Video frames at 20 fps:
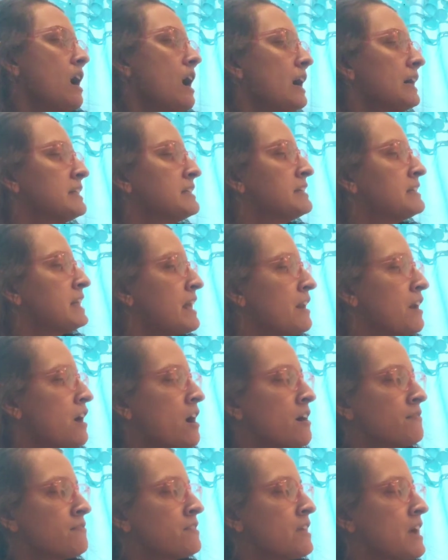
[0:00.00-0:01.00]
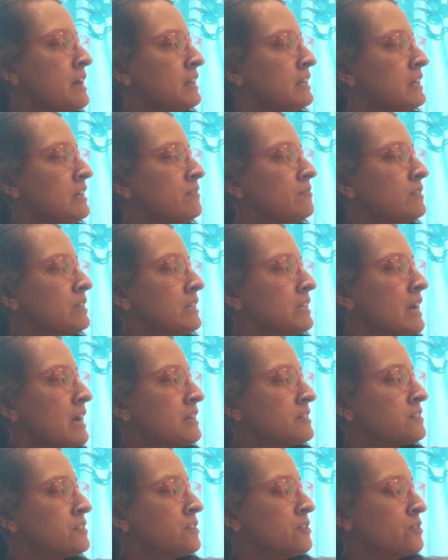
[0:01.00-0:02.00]
I set off that evening
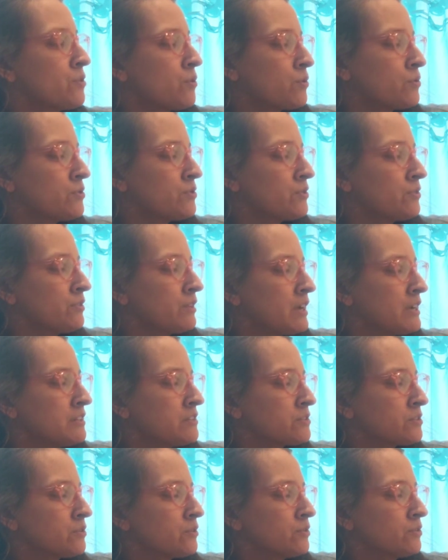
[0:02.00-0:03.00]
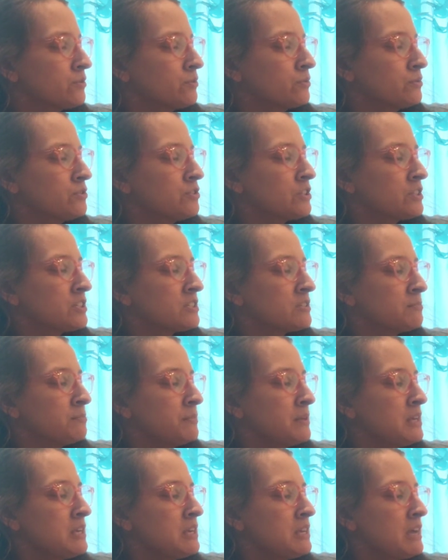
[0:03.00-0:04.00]
as the northern lights grew, just
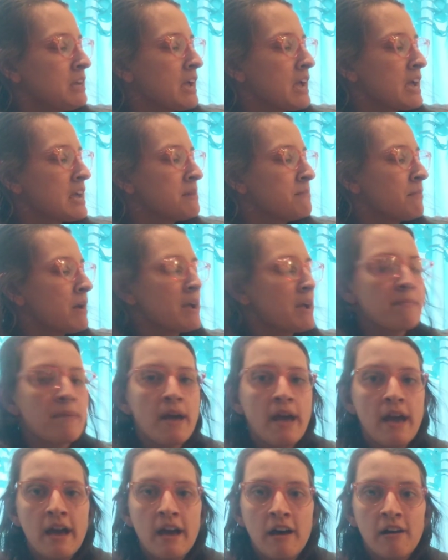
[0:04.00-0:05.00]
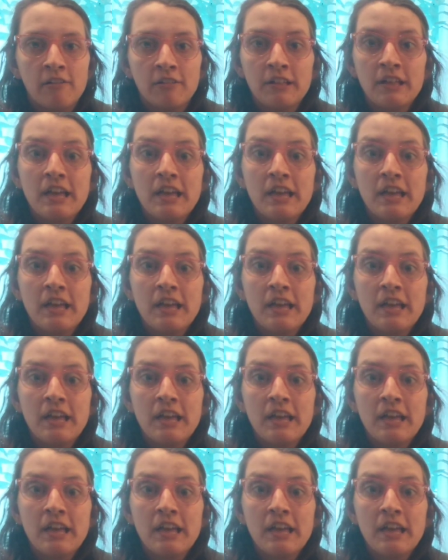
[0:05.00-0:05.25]
me and my pal